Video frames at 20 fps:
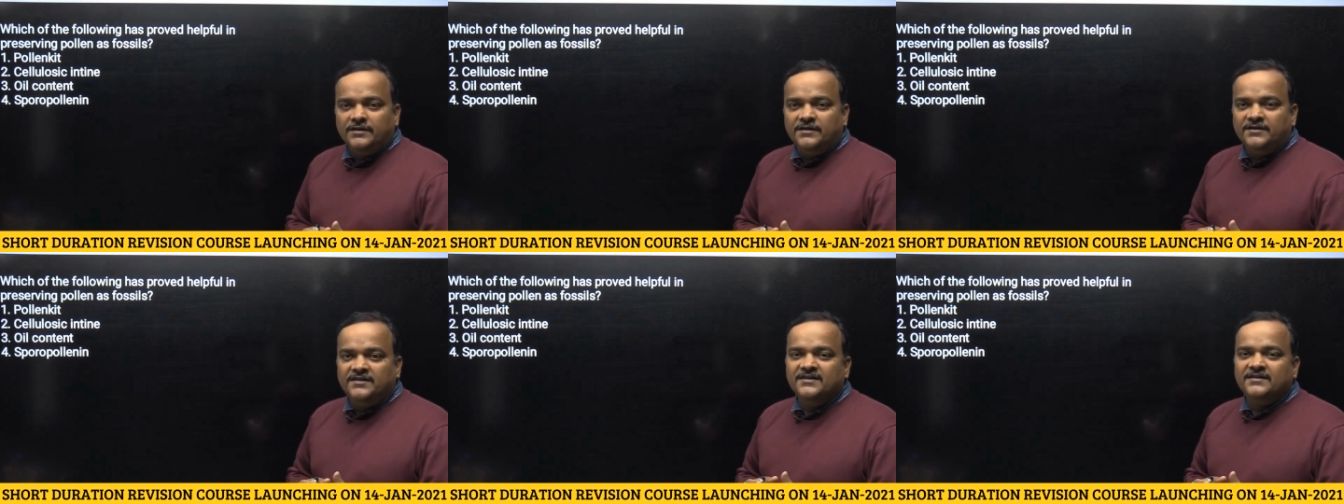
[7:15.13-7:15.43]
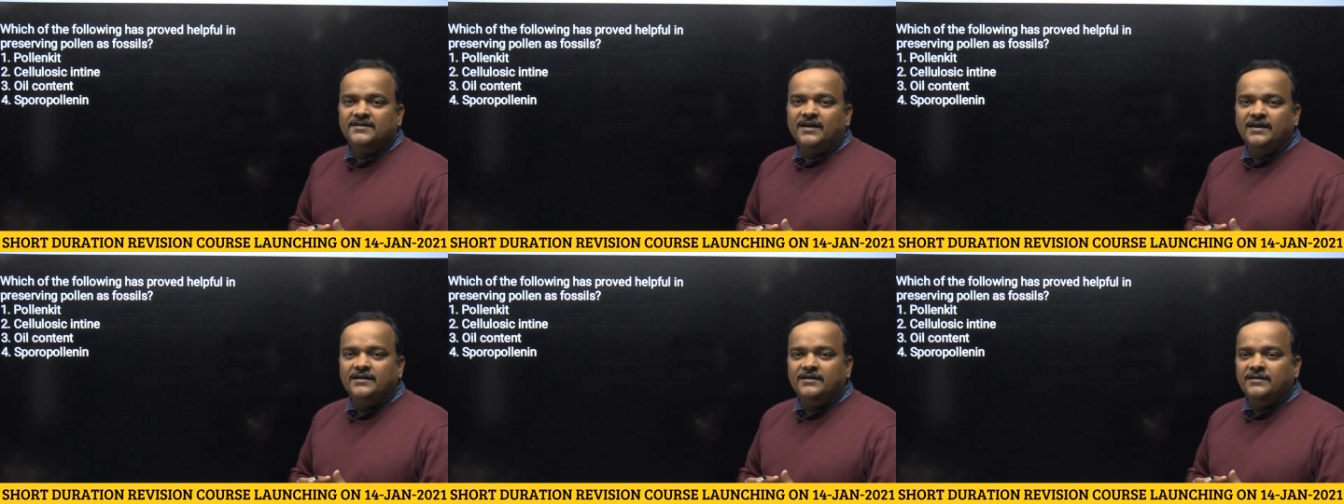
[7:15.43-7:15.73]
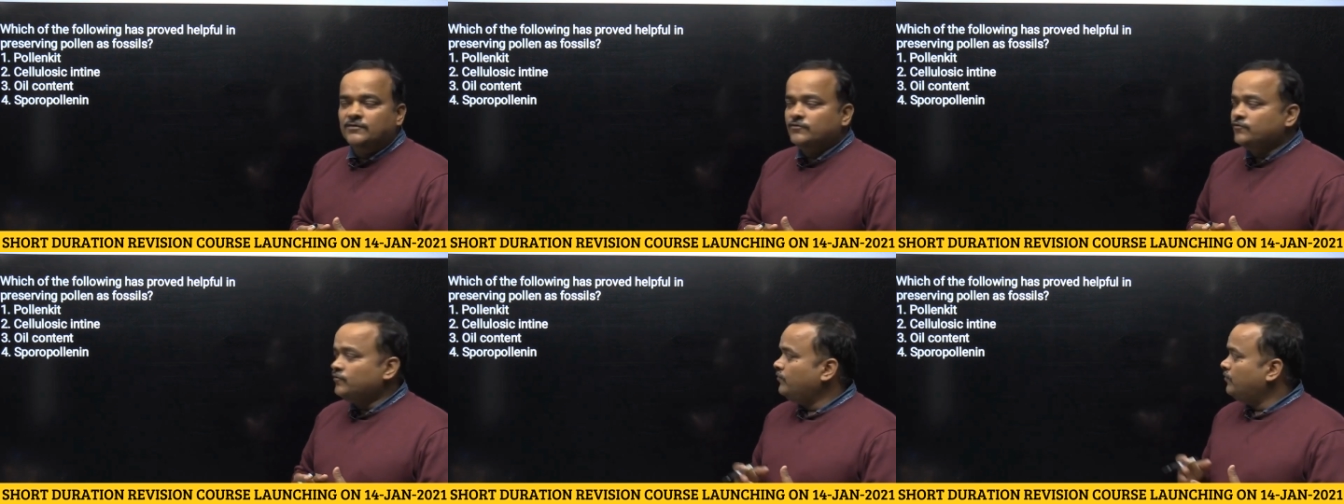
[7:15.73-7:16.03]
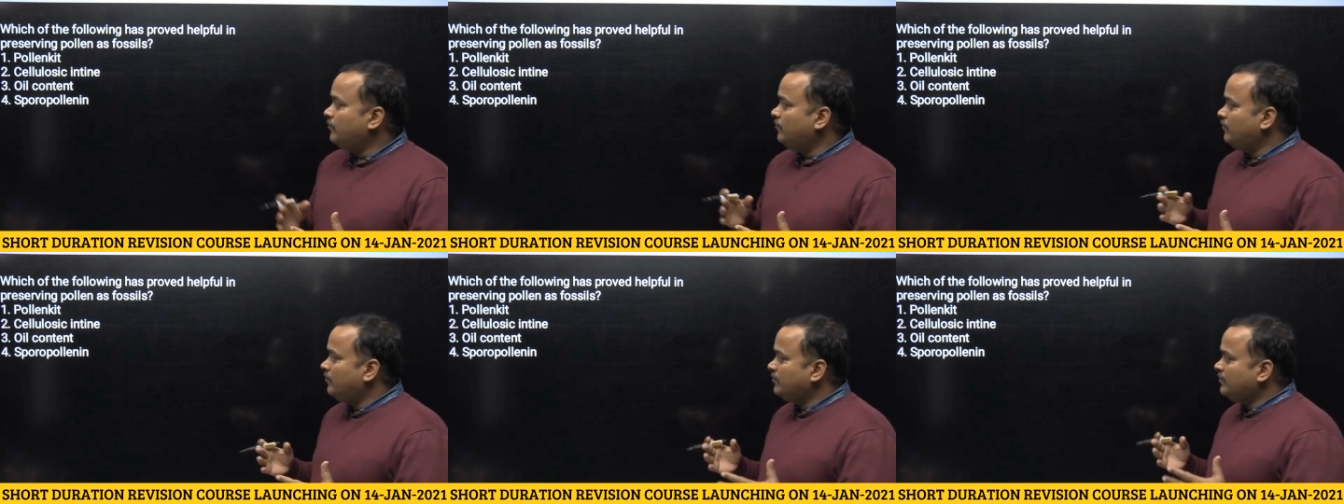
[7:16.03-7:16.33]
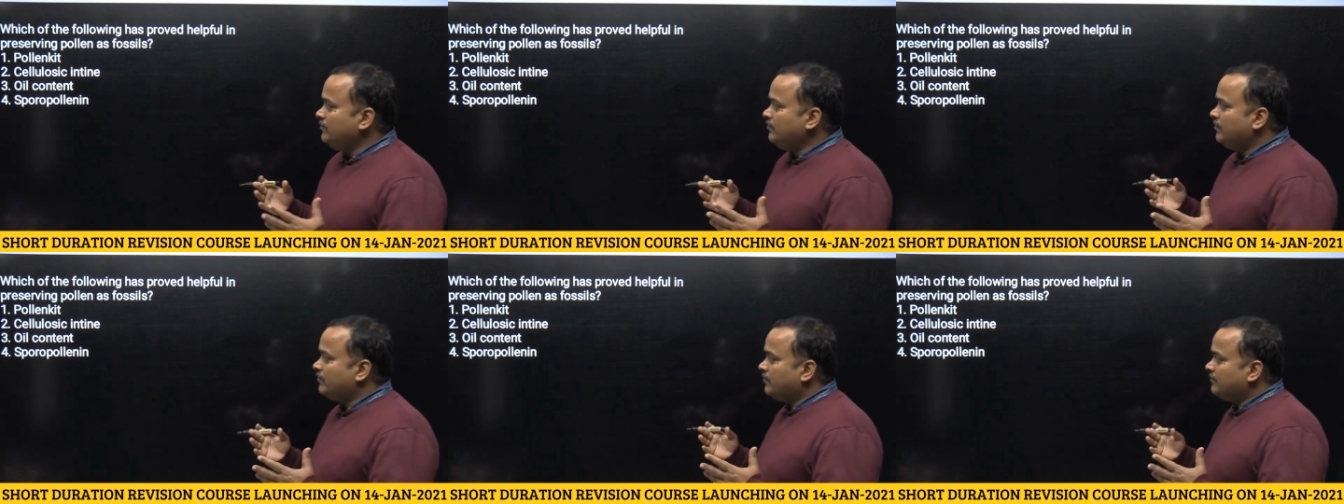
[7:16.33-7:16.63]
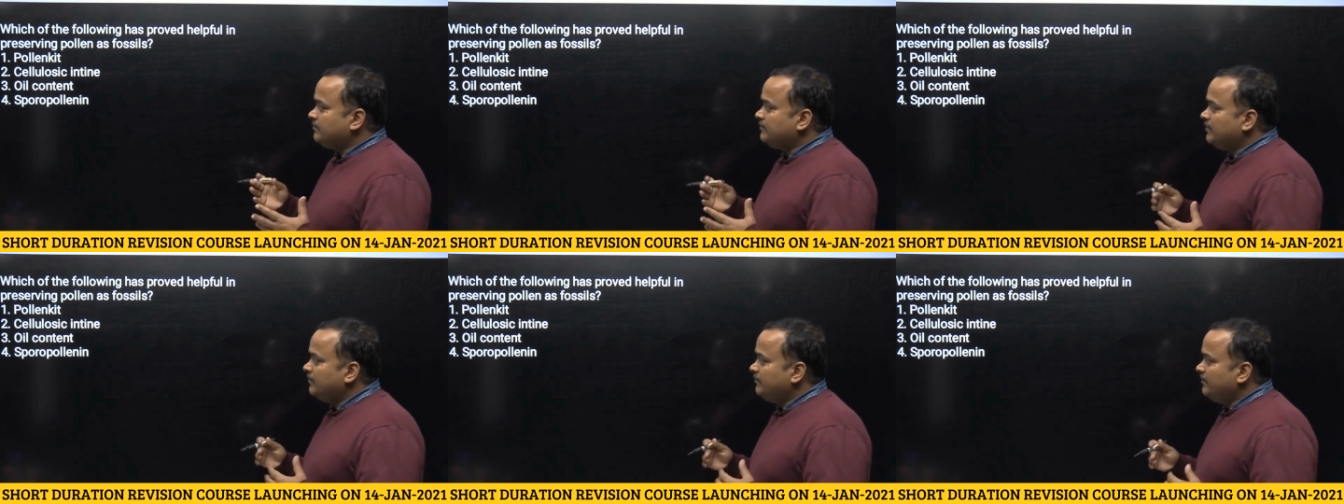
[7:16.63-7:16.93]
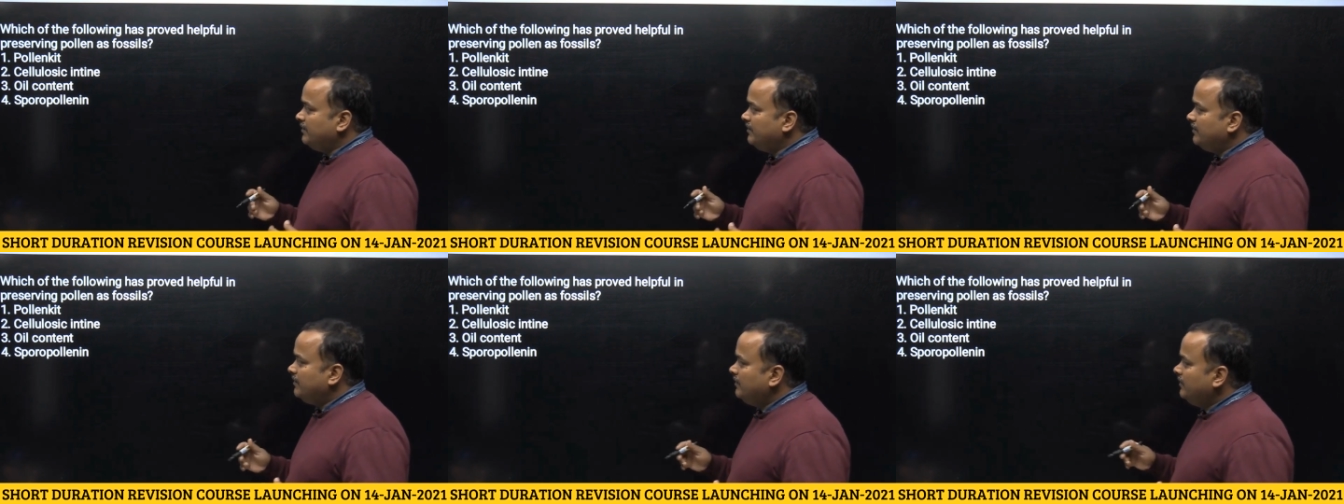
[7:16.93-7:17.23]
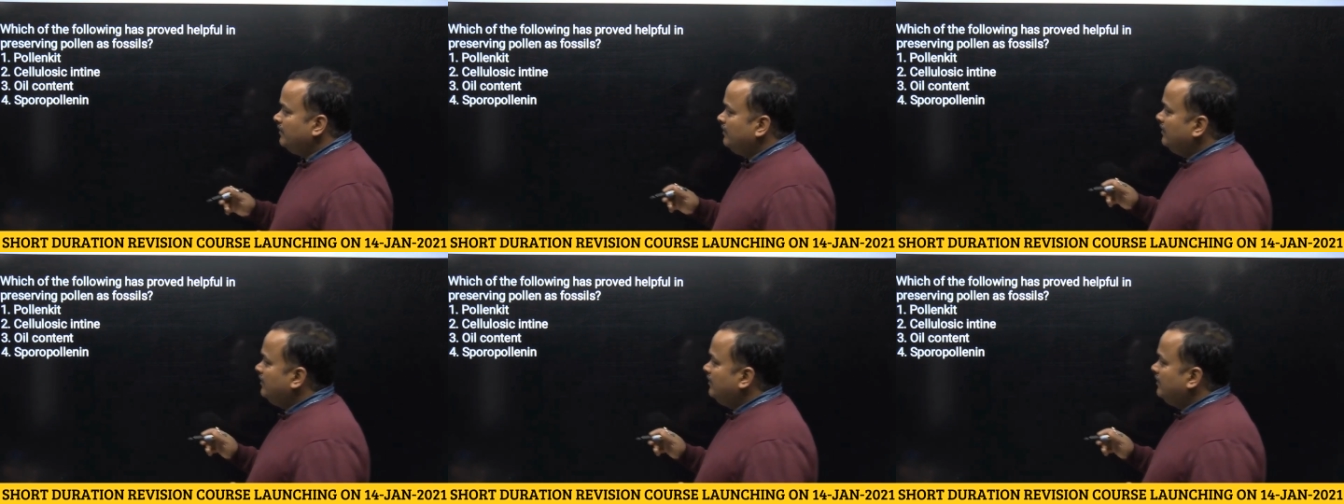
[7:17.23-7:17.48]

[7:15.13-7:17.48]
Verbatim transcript: It is highly. So what you are observing,